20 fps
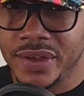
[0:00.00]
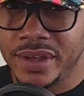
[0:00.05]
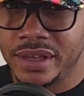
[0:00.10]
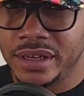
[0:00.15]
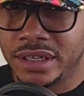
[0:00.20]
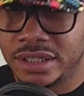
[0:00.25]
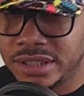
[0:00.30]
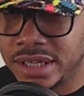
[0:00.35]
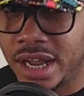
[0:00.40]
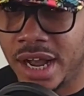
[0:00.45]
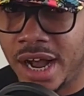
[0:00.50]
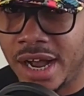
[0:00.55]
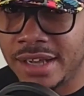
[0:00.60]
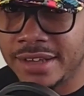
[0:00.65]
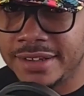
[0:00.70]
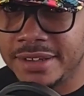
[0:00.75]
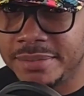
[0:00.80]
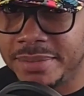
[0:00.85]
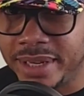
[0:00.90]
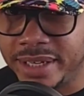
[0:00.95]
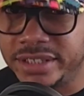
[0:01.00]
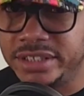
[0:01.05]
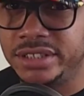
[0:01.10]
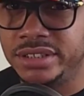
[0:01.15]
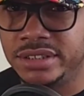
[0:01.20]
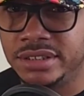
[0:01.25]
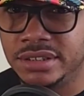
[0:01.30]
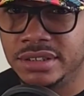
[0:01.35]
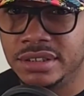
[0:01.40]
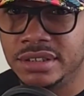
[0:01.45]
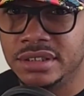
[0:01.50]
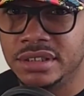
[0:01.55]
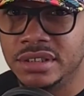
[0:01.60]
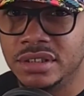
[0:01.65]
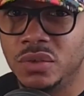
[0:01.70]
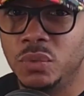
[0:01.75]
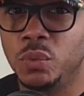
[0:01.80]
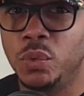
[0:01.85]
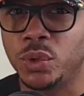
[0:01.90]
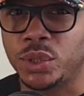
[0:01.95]
because an ugly bitch
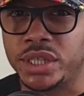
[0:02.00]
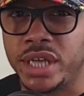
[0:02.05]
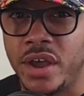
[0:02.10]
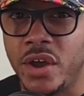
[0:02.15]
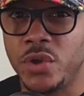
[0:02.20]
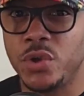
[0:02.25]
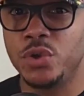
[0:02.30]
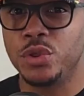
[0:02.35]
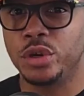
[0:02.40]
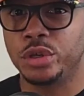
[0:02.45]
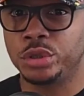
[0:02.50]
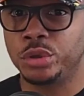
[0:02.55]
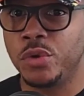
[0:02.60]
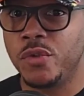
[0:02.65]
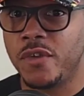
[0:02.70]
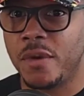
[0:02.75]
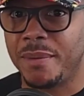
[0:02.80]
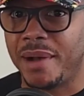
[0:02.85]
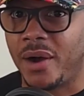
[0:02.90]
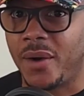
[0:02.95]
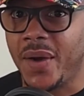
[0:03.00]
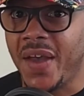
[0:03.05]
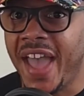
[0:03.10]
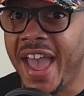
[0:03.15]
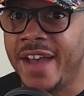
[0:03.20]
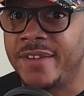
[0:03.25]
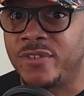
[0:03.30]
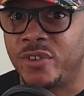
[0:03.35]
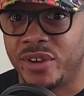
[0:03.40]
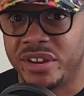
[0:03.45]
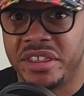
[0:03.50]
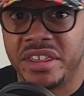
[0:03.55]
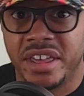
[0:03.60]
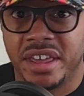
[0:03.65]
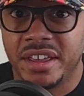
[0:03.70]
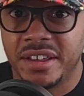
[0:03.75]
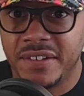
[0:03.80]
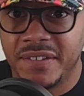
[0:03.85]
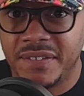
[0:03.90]
will tell the truth about everything.